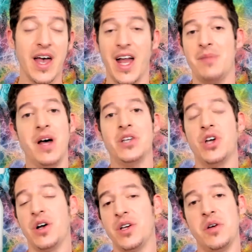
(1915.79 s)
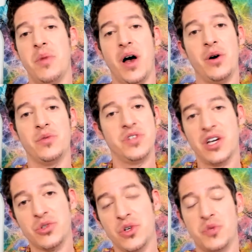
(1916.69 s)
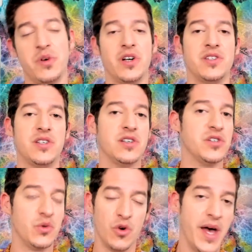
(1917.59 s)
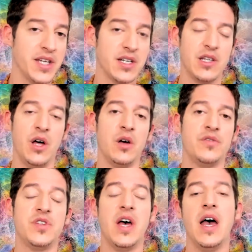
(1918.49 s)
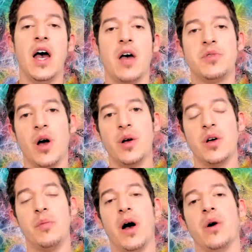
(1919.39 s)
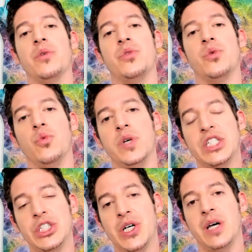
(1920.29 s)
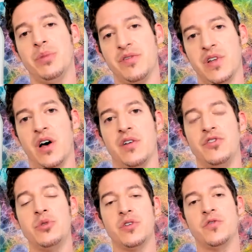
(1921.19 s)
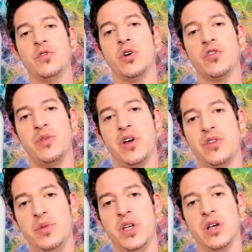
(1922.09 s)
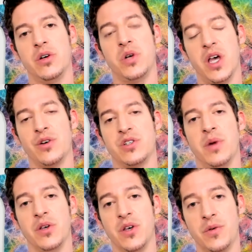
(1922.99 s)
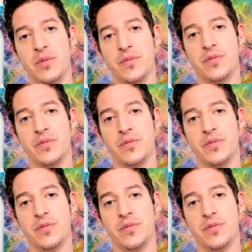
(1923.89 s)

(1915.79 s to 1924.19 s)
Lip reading: And I'm not talking about sexual experiences and romantic loves. I'm talking about the rich type of love you can feel from another being who cares about you.